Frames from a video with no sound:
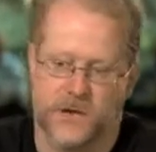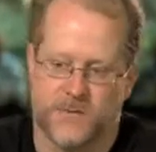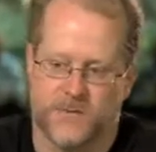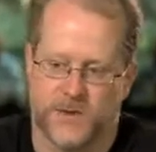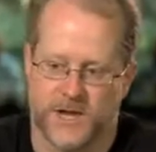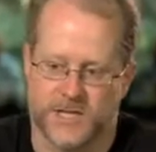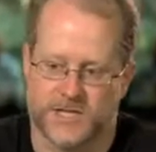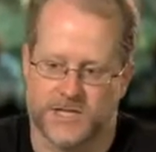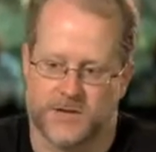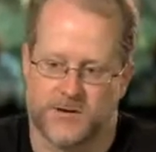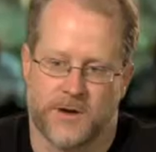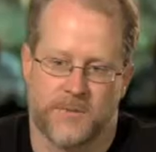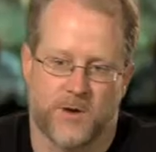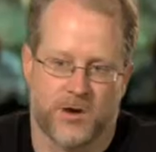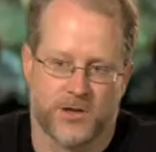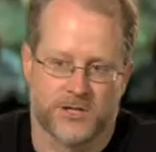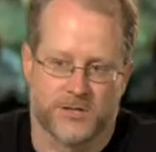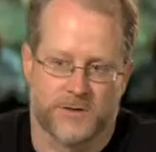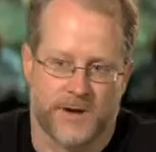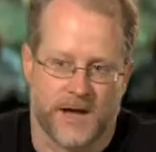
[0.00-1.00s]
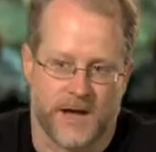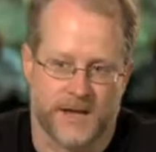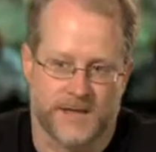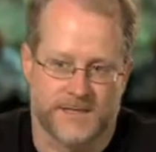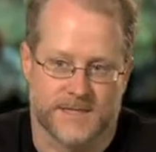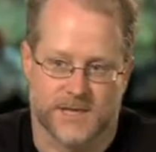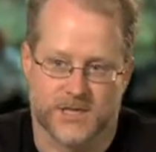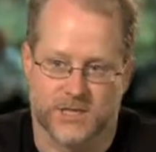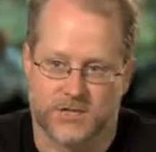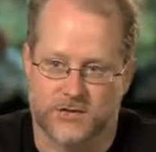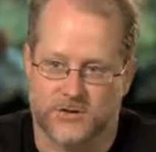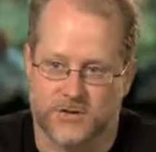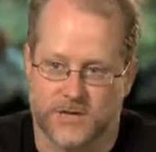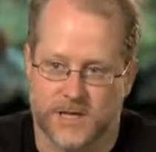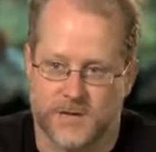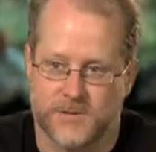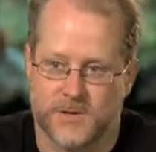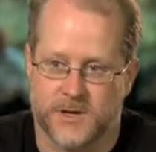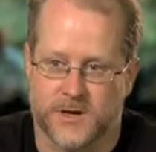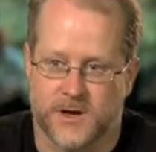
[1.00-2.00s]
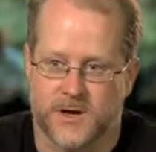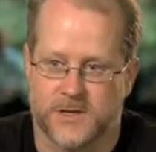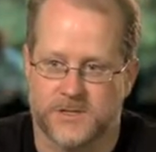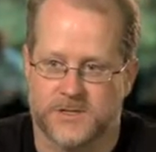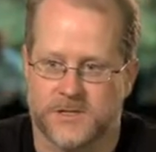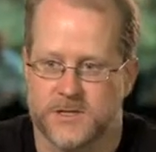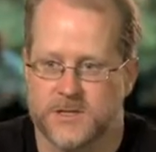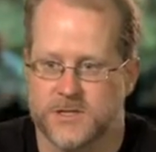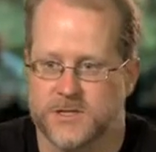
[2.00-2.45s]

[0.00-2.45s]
But SRM also has external APIs